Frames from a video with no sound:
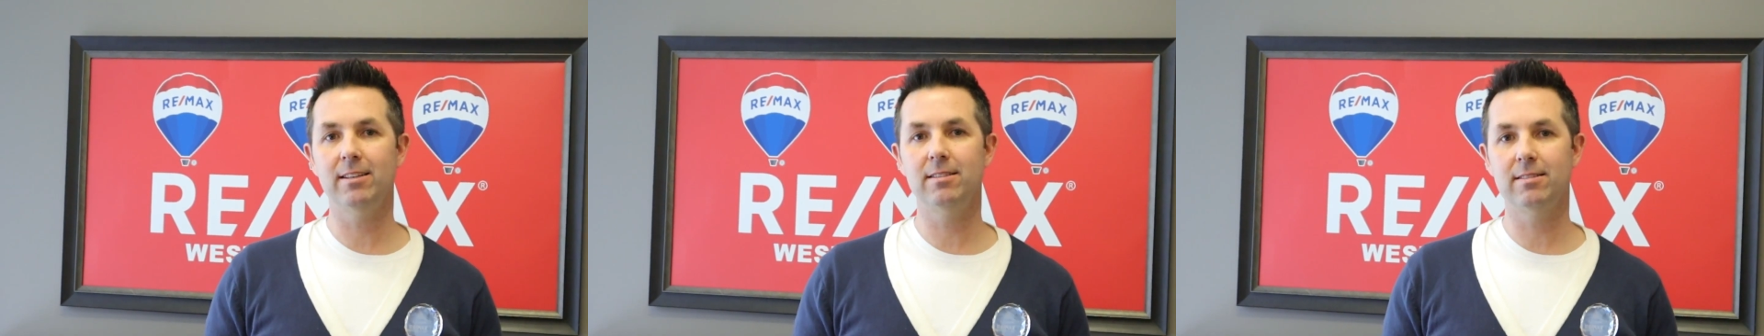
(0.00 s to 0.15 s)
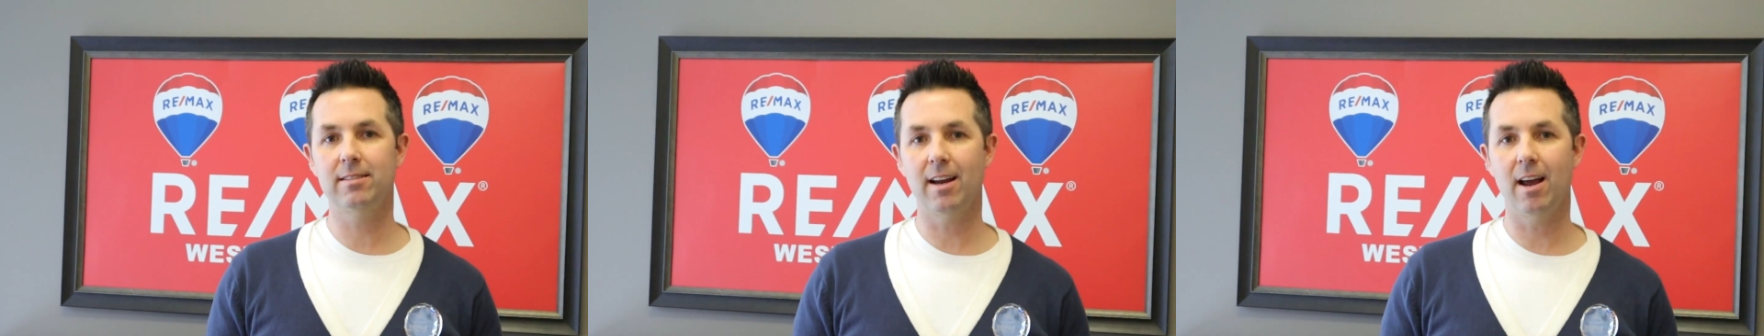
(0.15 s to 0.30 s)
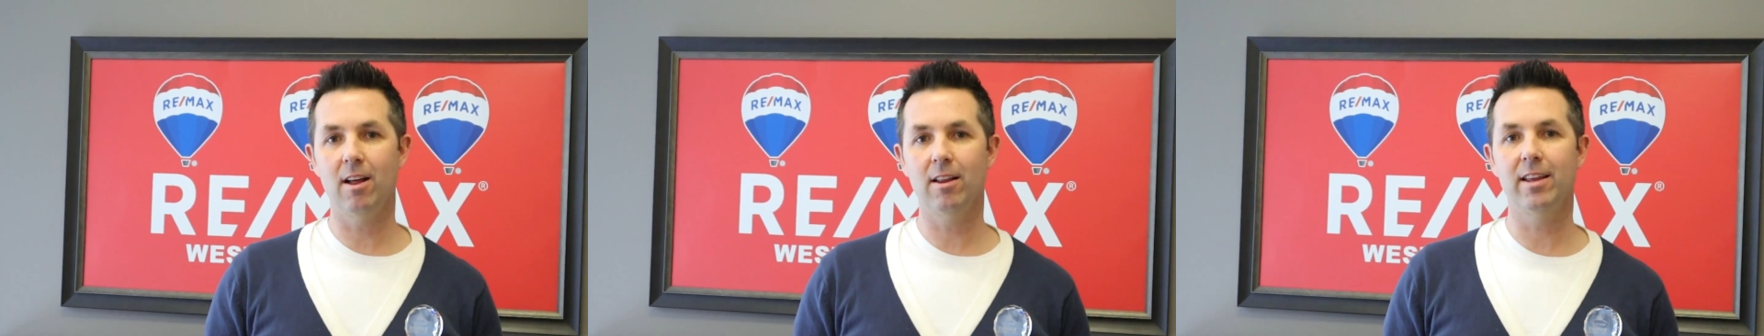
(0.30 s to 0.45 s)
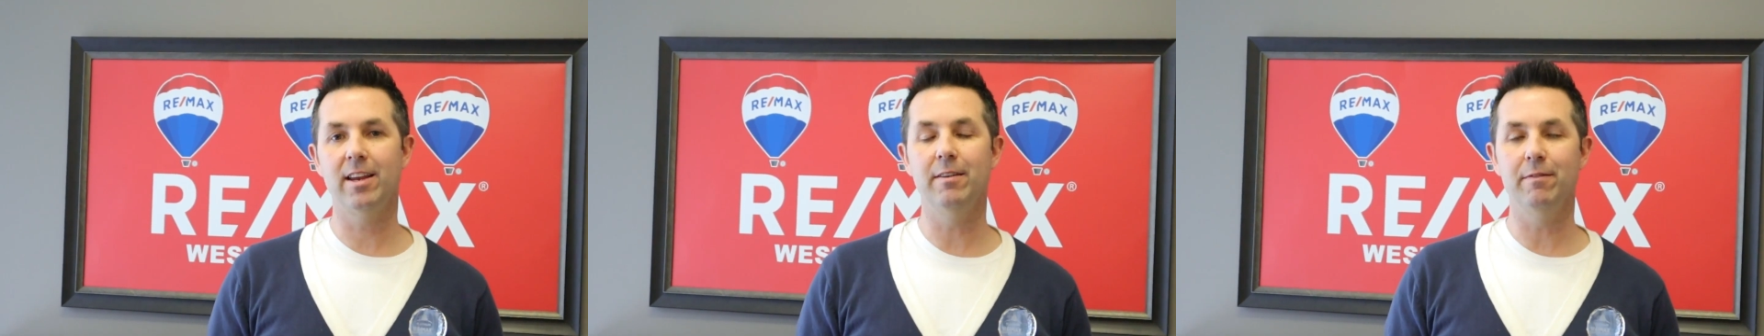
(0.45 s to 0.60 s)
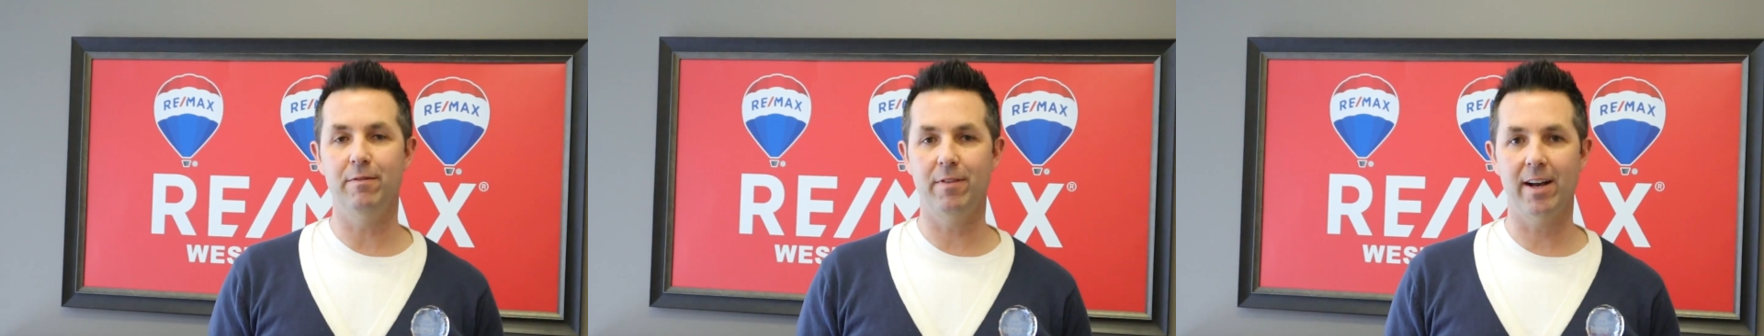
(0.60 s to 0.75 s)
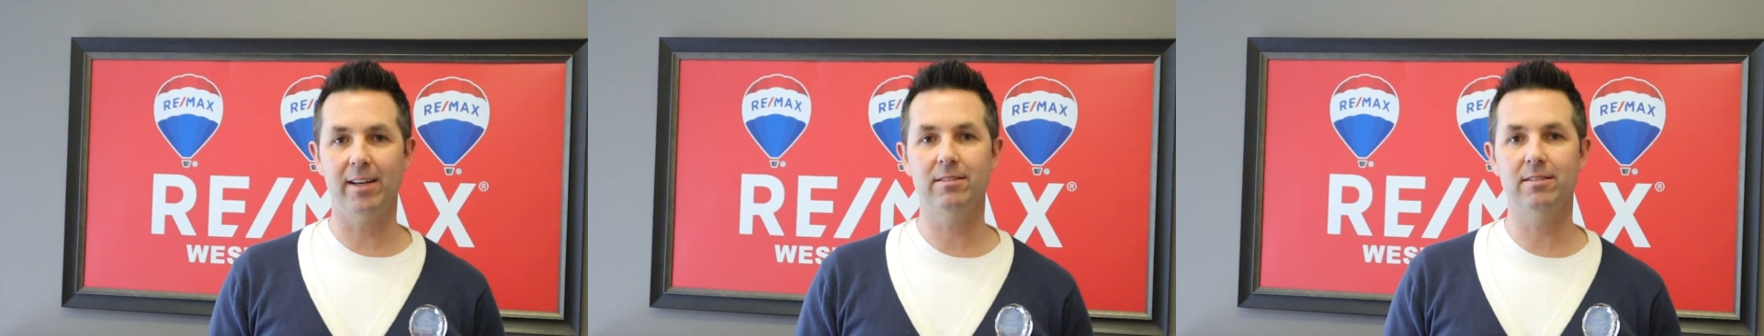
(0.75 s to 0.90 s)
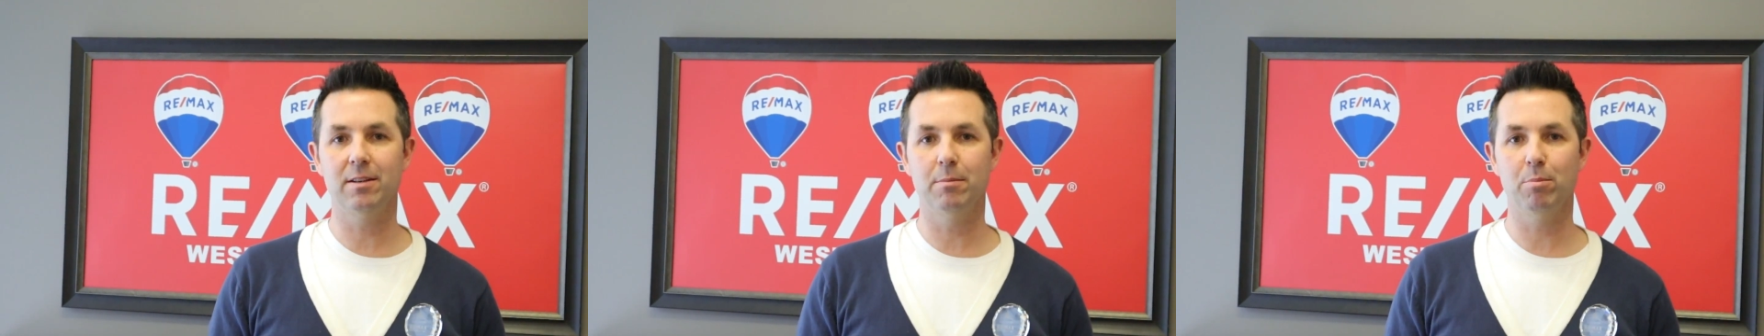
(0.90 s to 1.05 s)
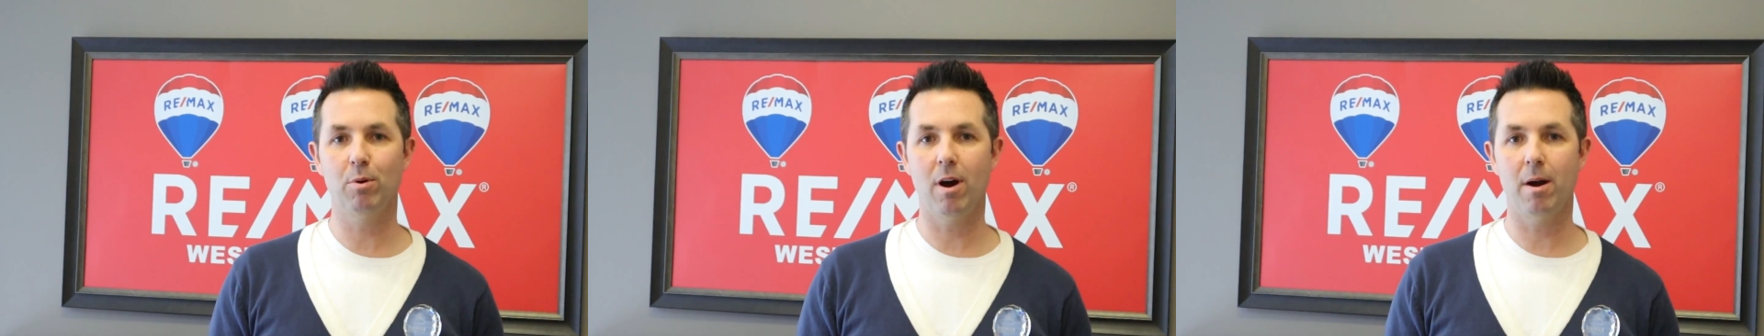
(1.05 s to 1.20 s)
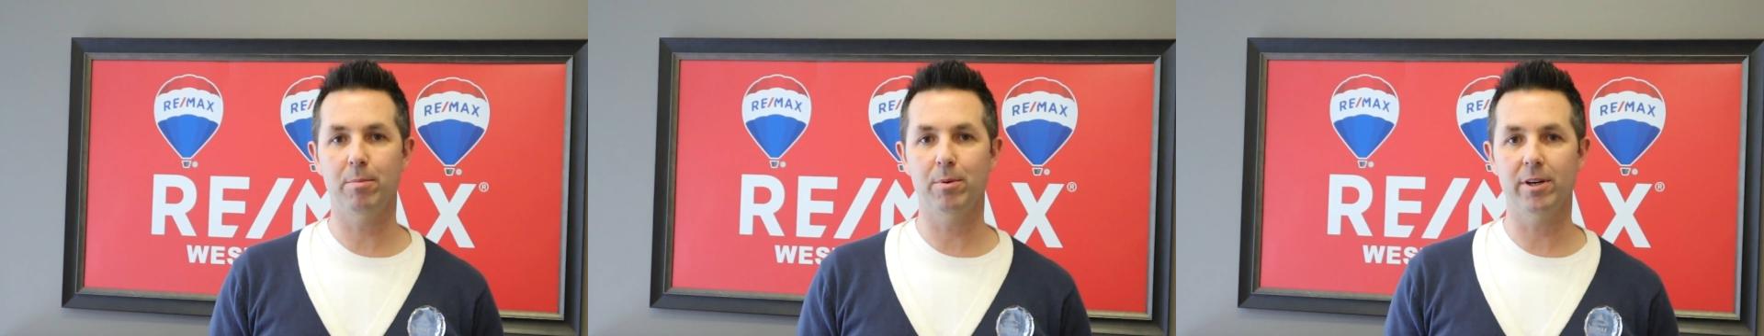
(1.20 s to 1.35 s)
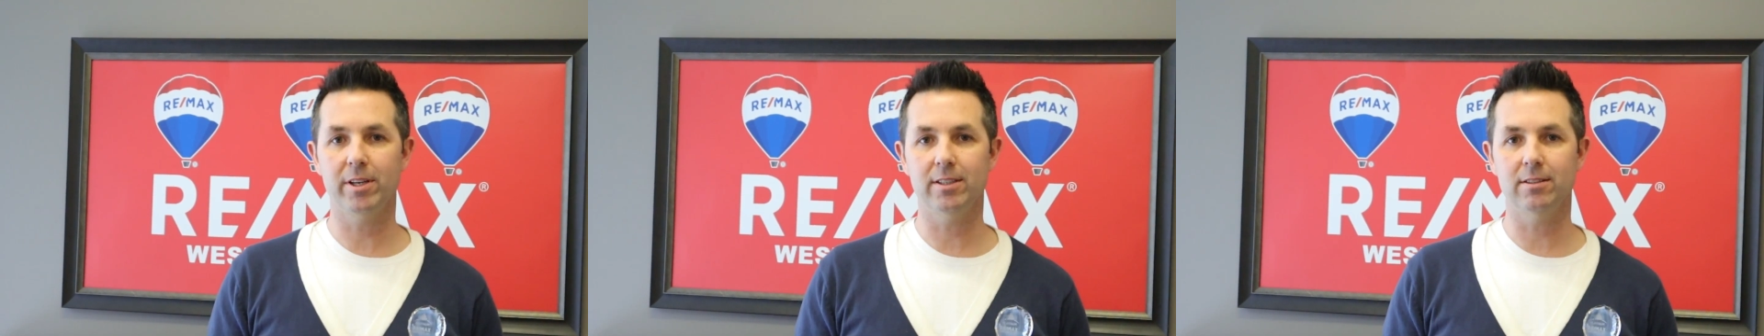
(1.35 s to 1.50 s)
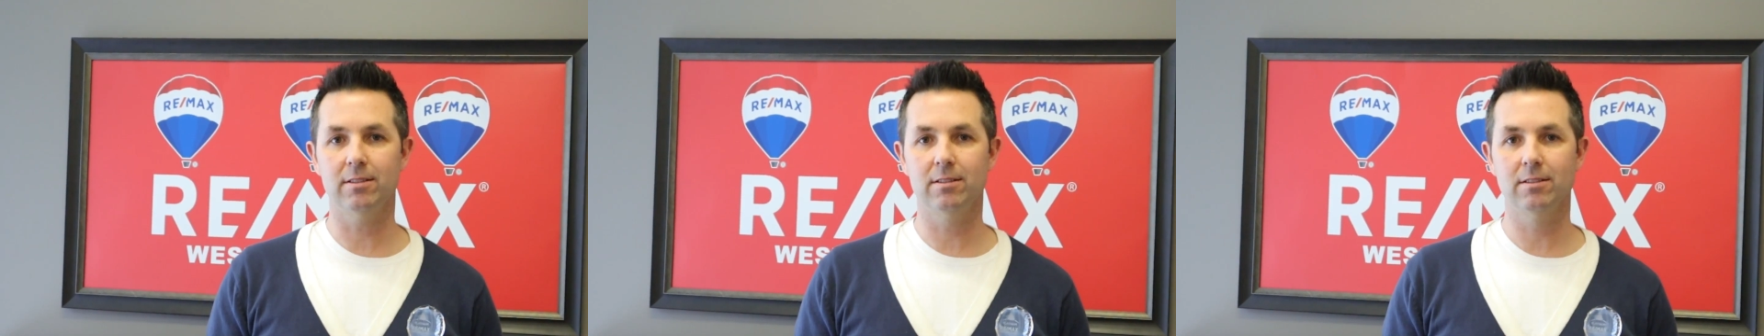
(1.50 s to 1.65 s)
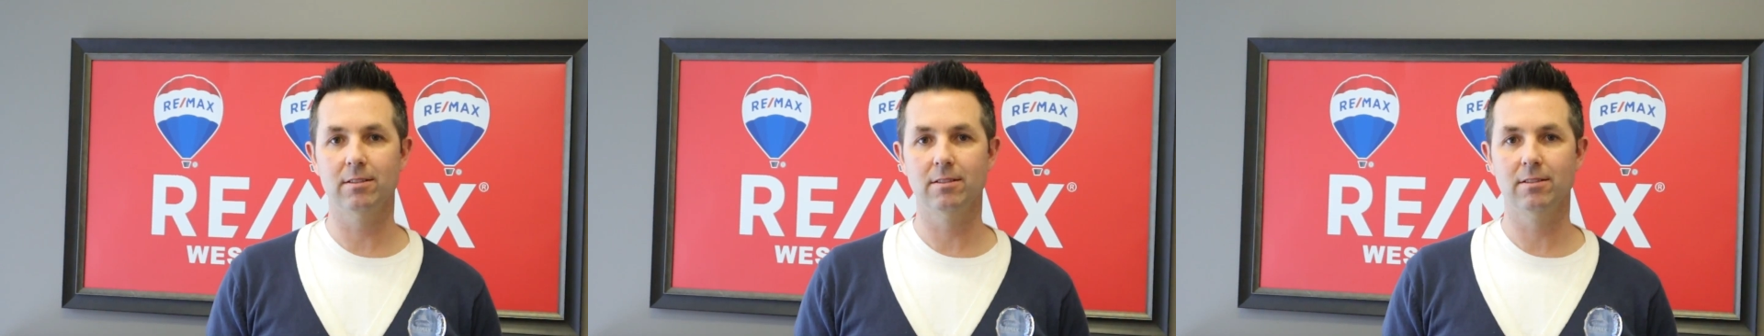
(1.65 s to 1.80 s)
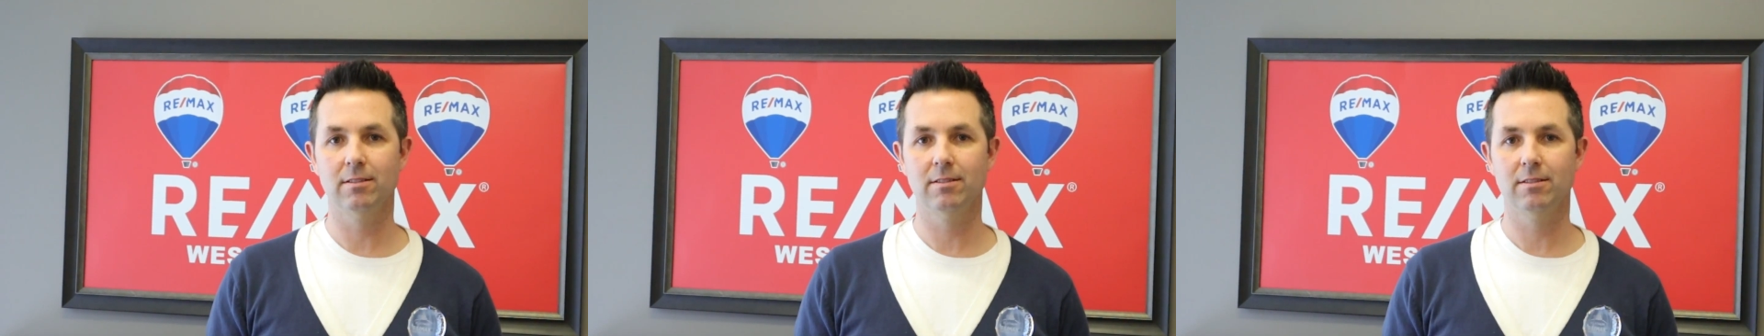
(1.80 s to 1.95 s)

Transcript: sell, and invest in properties.